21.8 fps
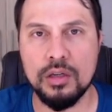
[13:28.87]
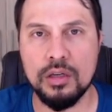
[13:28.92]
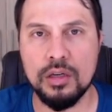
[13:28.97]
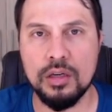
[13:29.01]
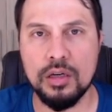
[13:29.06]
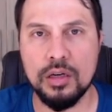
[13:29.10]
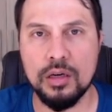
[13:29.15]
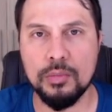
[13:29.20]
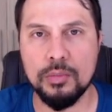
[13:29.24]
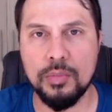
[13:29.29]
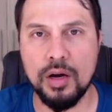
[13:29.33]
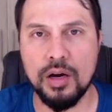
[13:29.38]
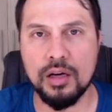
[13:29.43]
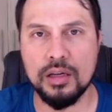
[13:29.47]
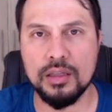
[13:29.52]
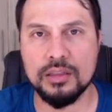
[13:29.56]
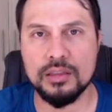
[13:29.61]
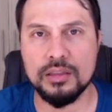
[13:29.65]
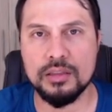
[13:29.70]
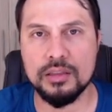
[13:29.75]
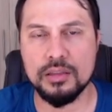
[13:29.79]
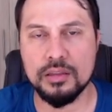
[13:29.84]

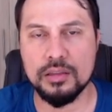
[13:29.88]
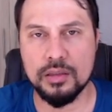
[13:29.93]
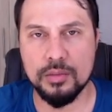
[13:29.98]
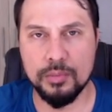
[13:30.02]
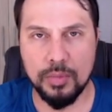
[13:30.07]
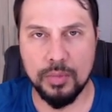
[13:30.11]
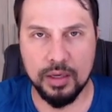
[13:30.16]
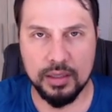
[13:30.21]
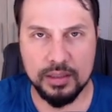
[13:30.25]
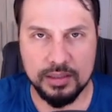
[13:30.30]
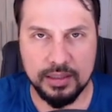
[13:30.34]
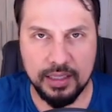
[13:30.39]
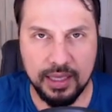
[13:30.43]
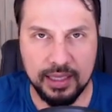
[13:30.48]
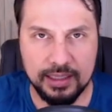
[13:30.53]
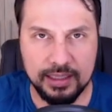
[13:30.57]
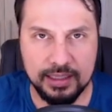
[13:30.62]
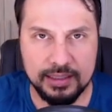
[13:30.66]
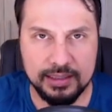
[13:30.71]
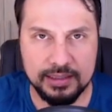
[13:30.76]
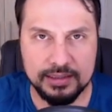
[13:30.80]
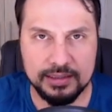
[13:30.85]

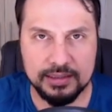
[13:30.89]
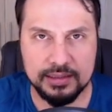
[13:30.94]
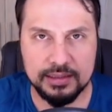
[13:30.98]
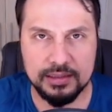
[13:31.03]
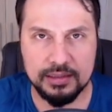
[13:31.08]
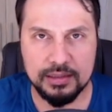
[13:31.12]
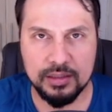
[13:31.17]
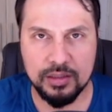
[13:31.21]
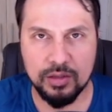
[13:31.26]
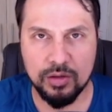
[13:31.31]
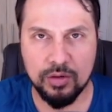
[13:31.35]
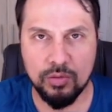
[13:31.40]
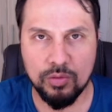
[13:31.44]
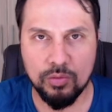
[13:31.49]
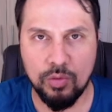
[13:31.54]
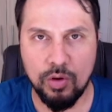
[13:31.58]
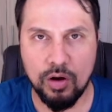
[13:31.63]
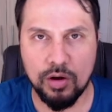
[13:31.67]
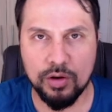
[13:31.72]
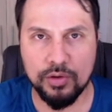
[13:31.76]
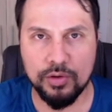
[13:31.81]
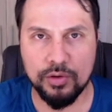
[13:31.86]
Mondelez,
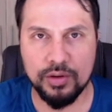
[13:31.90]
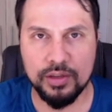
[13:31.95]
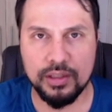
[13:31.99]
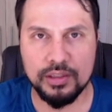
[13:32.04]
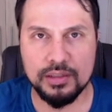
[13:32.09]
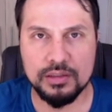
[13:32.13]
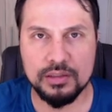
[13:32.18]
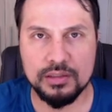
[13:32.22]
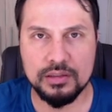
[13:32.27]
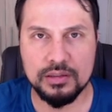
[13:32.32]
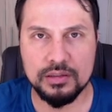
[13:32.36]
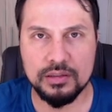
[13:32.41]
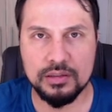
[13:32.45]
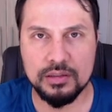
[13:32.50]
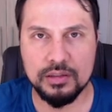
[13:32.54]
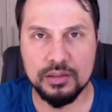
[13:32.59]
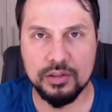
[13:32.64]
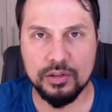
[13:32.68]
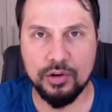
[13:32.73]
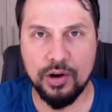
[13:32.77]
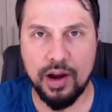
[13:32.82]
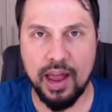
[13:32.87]
Walgreens,
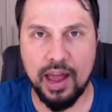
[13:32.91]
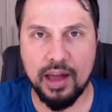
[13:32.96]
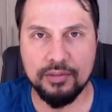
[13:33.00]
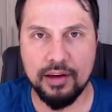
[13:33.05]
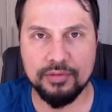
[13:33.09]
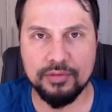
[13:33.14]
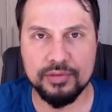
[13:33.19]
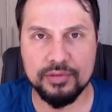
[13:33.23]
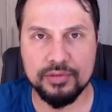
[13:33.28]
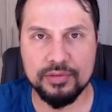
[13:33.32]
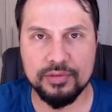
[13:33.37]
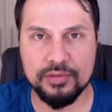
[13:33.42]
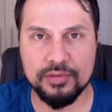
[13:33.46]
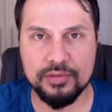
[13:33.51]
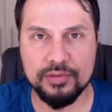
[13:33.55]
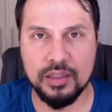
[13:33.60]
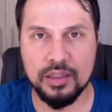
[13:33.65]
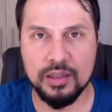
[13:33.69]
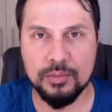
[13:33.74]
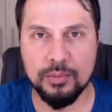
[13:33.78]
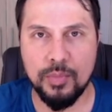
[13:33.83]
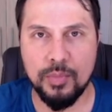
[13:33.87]
Kraft,
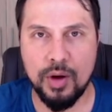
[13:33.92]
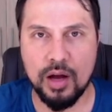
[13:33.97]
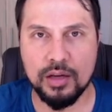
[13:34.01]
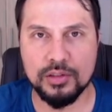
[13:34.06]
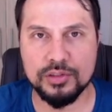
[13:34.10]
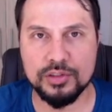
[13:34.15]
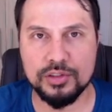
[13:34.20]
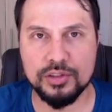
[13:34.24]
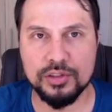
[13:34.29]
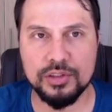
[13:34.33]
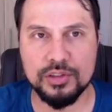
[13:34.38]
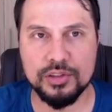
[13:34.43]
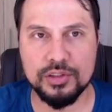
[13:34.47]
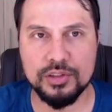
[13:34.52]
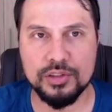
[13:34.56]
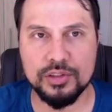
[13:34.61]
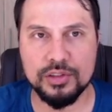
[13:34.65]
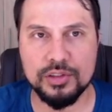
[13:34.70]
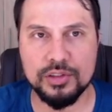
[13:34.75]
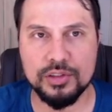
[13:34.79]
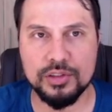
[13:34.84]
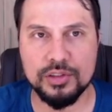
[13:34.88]
Monster.
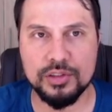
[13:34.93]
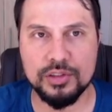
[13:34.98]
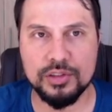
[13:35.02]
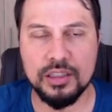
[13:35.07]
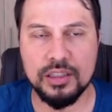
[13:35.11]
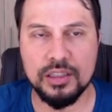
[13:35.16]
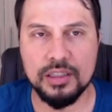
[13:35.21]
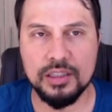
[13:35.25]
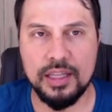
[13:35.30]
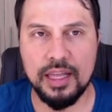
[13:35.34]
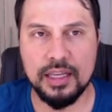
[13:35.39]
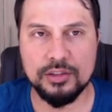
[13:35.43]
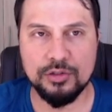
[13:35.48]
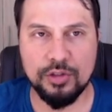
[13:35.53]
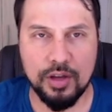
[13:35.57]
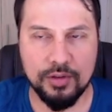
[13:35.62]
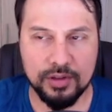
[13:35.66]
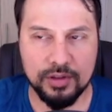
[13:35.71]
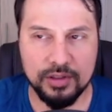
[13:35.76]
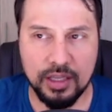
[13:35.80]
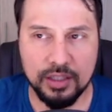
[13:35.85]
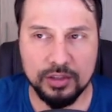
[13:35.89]
Next you have
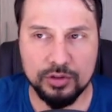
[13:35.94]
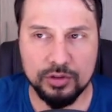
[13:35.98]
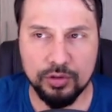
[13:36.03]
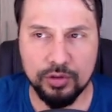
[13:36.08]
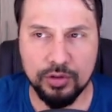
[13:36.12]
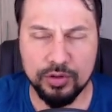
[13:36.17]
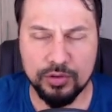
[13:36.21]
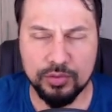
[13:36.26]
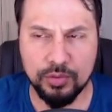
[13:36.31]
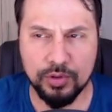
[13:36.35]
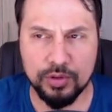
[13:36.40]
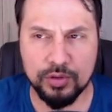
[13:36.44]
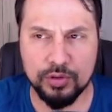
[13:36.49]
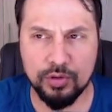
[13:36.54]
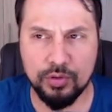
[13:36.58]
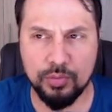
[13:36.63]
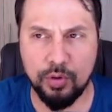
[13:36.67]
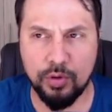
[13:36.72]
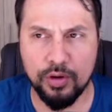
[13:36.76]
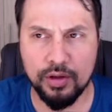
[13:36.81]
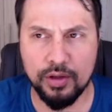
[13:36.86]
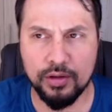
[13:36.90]
industrials with
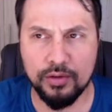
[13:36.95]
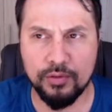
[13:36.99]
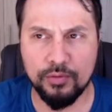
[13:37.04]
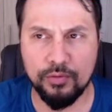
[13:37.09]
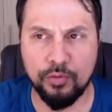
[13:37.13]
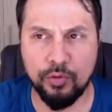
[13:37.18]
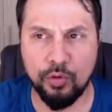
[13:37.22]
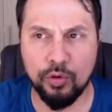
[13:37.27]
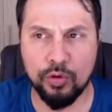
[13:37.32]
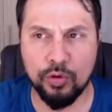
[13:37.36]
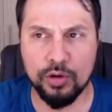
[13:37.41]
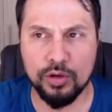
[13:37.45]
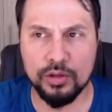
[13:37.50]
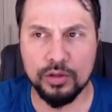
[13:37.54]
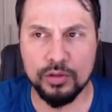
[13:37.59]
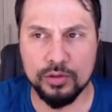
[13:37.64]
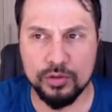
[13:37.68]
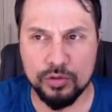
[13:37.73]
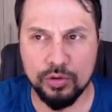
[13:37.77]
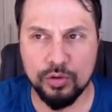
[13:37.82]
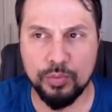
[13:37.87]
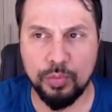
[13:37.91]

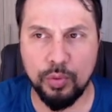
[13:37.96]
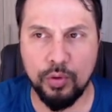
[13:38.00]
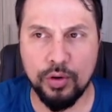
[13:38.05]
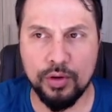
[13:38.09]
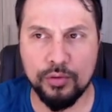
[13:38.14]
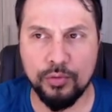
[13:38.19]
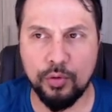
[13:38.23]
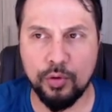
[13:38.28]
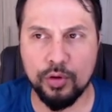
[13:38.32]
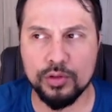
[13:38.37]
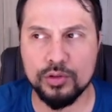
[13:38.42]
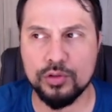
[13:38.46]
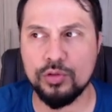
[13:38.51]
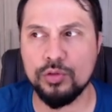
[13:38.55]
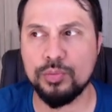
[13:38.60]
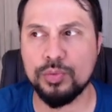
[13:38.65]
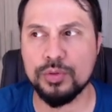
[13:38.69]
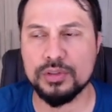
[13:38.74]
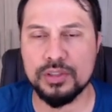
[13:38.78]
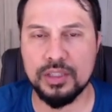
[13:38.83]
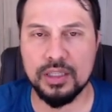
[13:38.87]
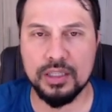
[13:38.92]

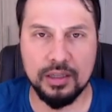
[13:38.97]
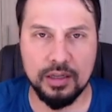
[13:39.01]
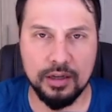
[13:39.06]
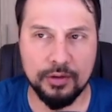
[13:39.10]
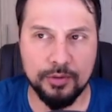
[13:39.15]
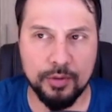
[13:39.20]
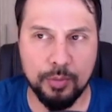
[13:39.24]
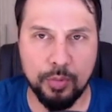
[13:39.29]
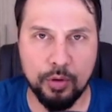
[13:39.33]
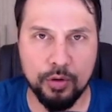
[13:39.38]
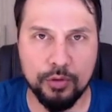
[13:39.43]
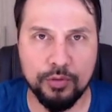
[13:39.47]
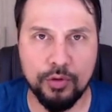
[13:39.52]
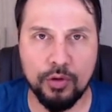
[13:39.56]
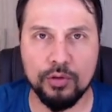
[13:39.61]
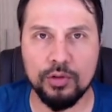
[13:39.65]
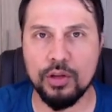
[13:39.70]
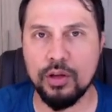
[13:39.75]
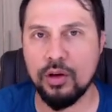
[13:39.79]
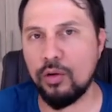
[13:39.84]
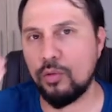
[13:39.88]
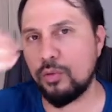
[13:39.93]
2.42% of the
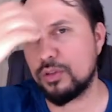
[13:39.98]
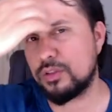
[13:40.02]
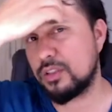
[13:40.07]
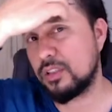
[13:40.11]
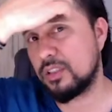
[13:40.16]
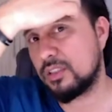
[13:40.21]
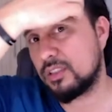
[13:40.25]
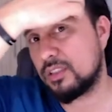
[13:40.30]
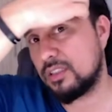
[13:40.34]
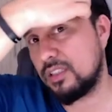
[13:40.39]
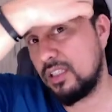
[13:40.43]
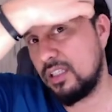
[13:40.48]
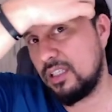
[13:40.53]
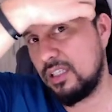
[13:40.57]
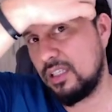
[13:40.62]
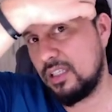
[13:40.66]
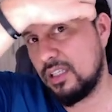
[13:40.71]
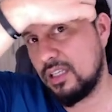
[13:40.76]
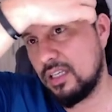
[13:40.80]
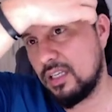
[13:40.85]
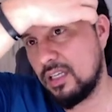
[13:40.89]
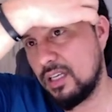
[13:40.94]
portfolio, which is
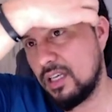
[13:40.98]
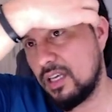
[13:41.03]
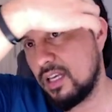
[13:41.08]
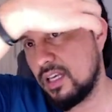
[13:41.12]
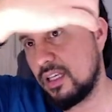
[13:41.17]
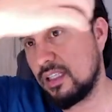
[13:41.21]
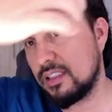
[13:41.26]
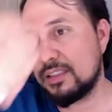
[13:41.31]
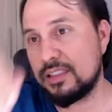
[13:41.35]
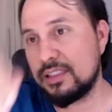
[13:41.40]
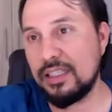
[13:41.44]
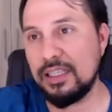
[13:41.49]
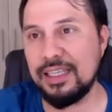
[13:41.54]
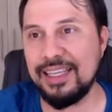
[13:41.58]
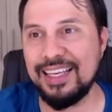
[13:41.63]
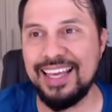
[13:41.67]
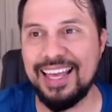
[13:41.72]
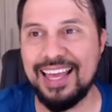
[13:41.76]
CSX